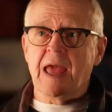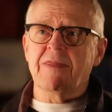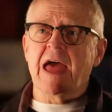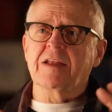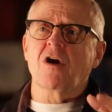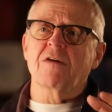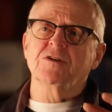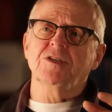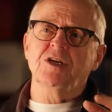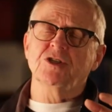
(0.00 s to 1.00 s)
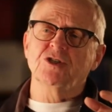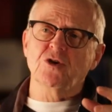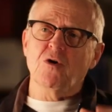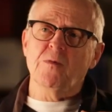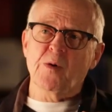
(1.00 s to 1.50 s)
And that conversation is
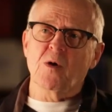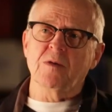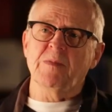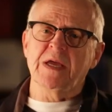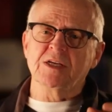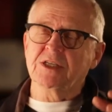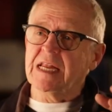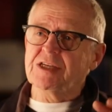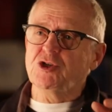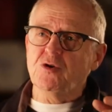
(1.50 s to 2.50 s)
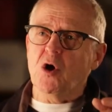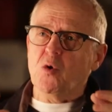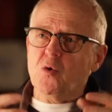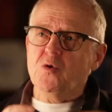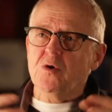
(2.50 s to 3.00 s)
so important because unless you
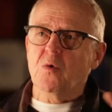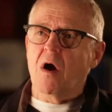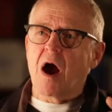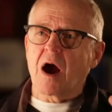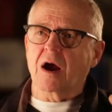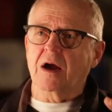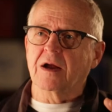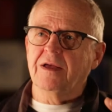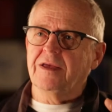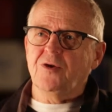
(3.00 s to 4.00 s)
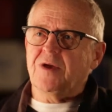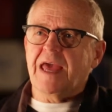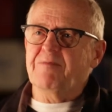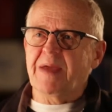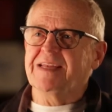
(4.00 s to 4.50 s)
know who you are, you
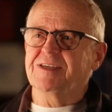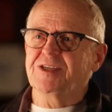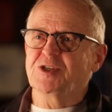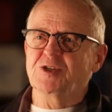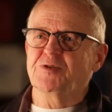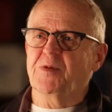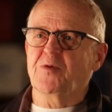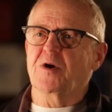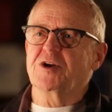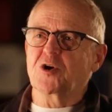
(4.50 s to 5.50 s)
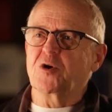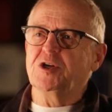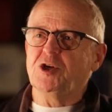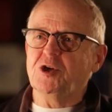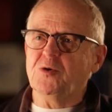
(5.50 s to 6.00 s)
can't make decisions about what you're
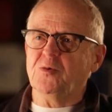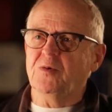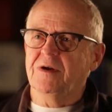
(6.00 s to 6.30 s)
going to do.